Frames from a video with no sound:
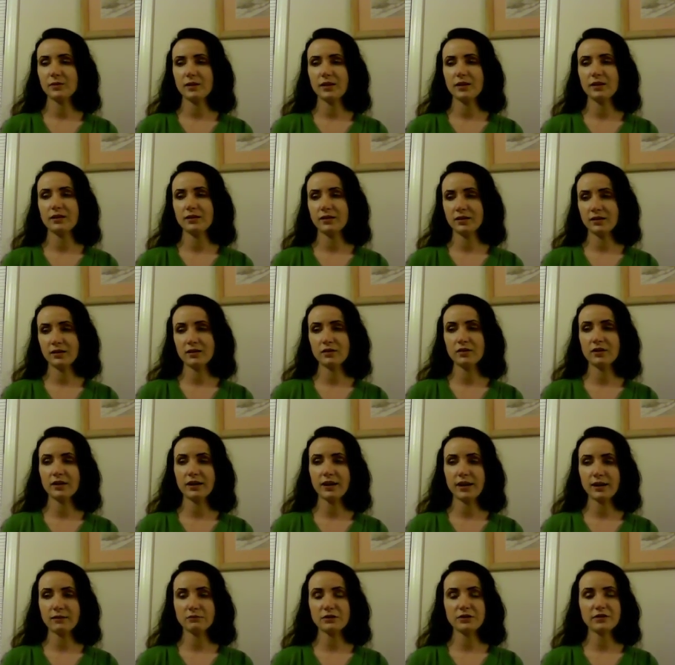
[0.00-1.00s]

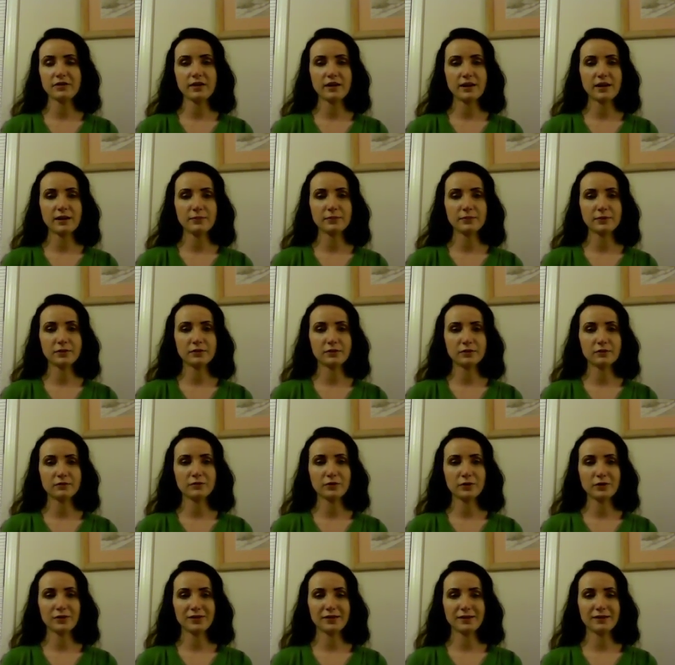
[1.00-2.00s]
again, with that Emperor
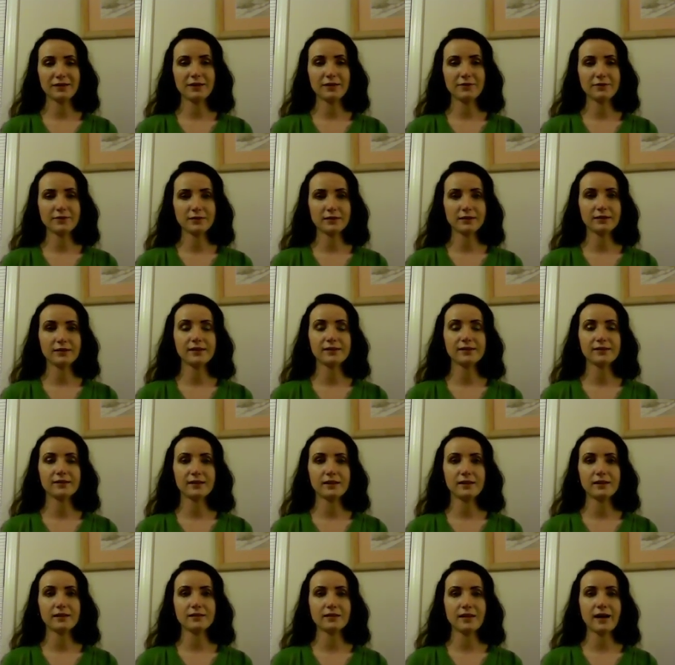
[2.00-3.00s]
reverse, I definitely
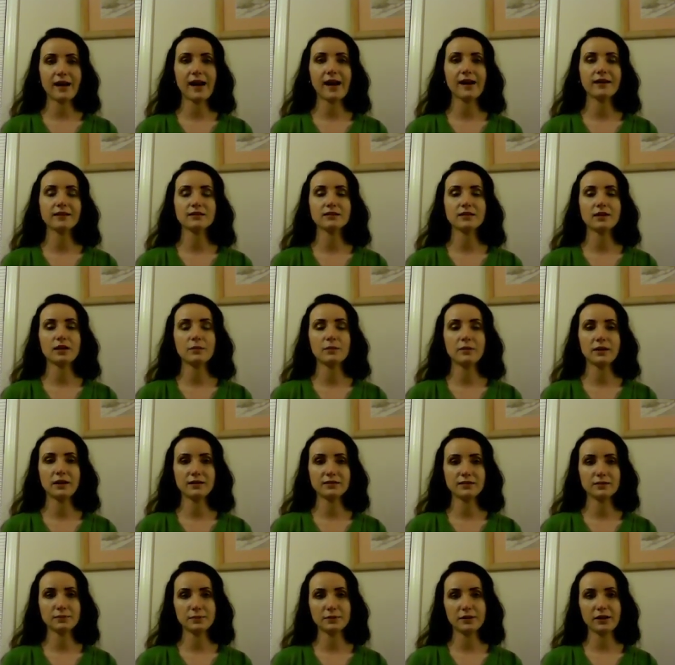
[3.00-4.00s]
see that coming
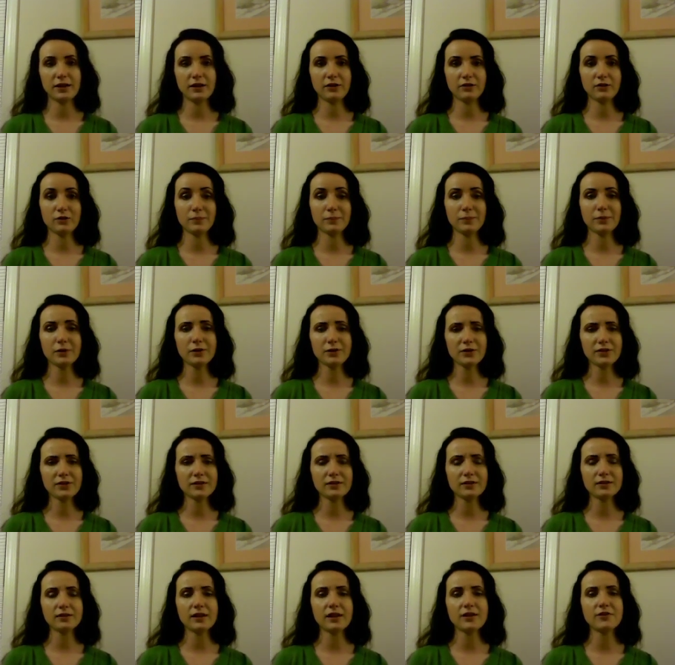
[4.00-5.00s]
into play in your
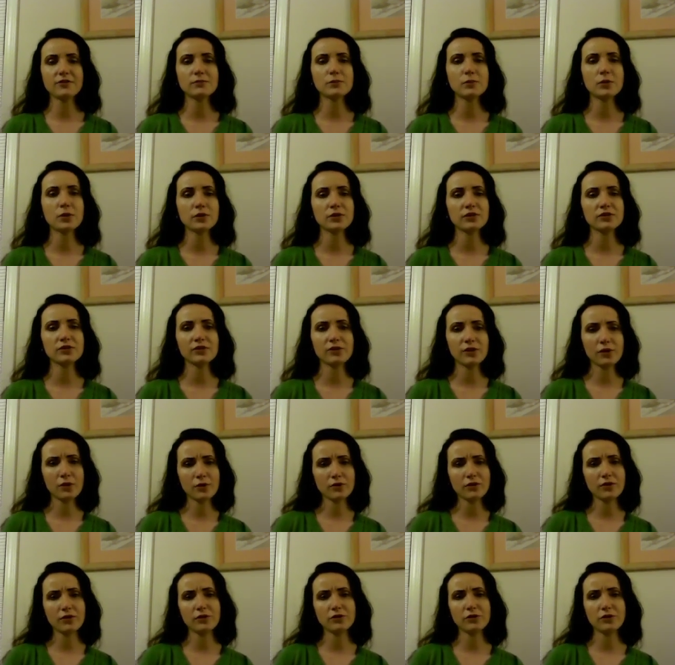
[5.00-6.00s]
personal life more
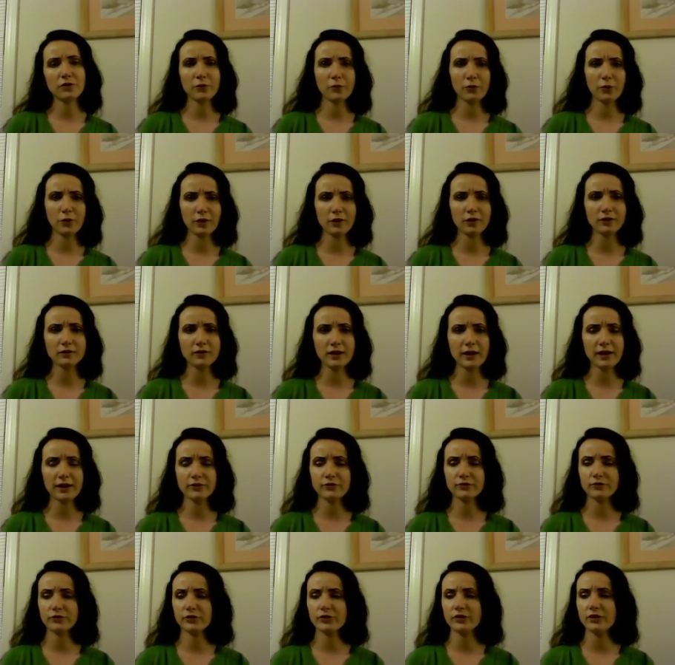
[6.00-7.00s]
so than your work
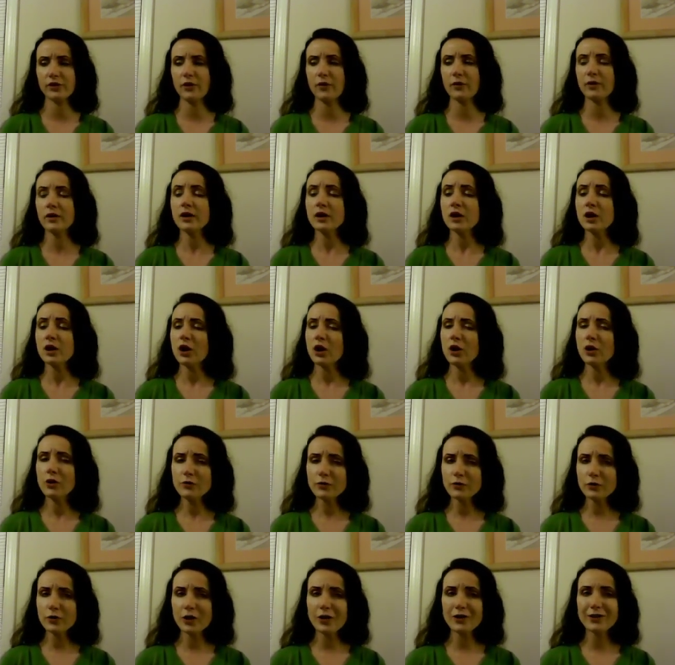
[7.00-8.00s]
life. So
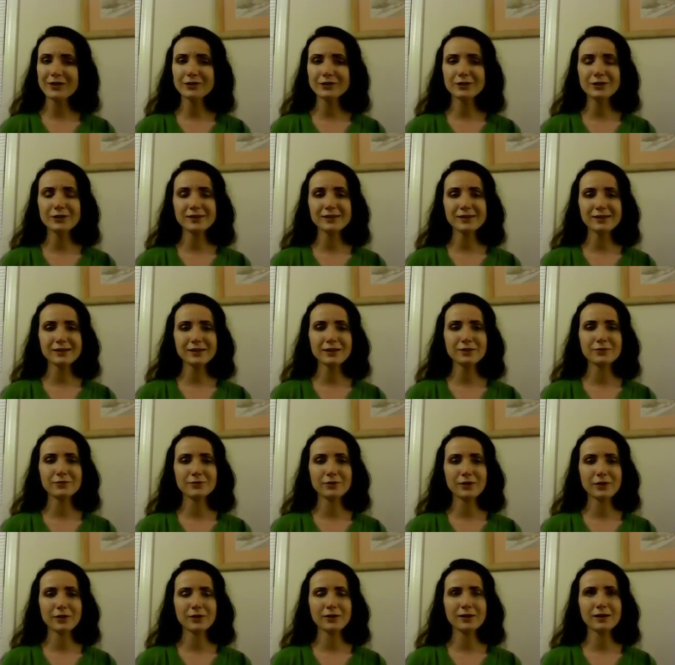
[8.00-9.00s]
overall, it looks like a
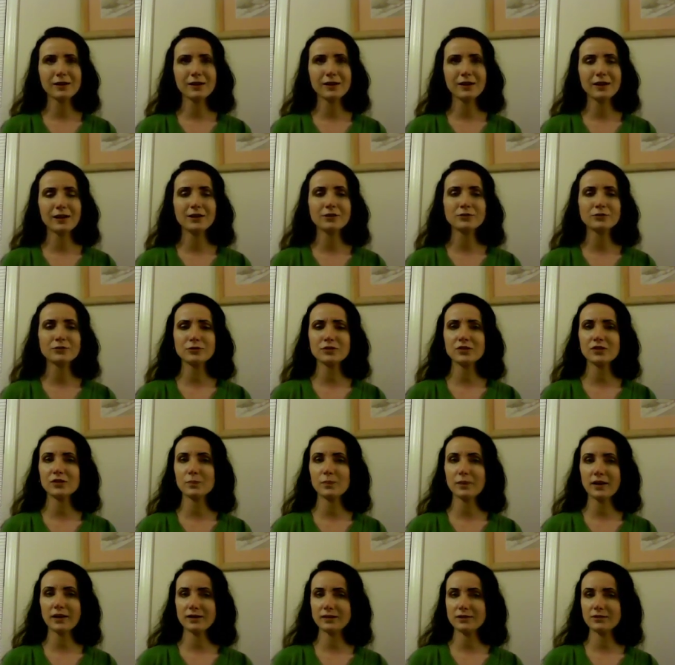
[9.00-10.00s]
very
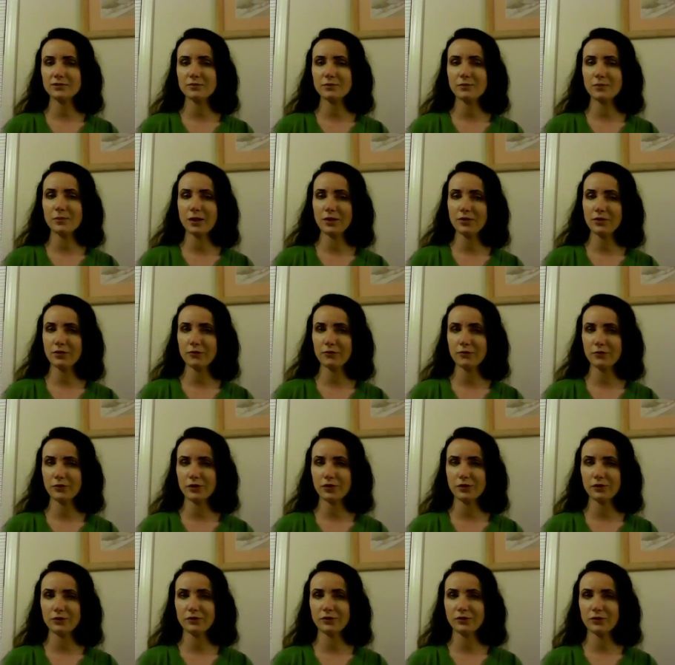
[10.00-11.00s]
introspective month for
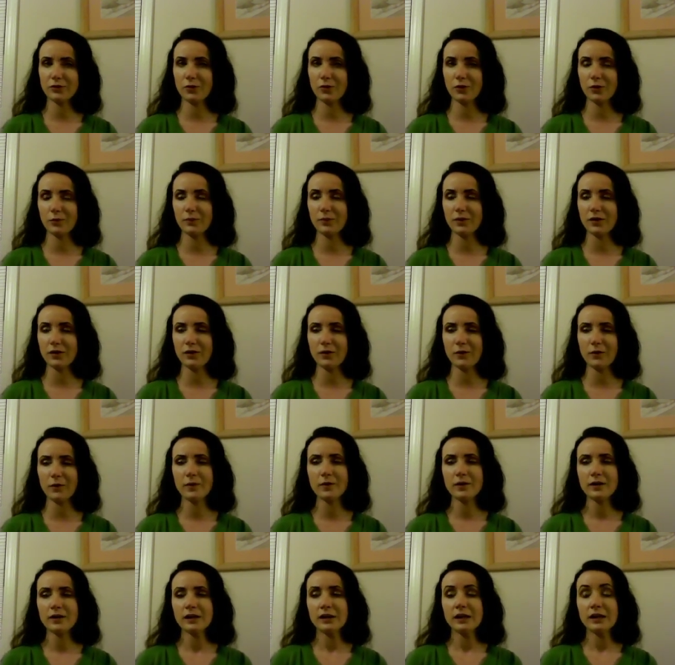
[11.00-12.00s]
you, Scorpio.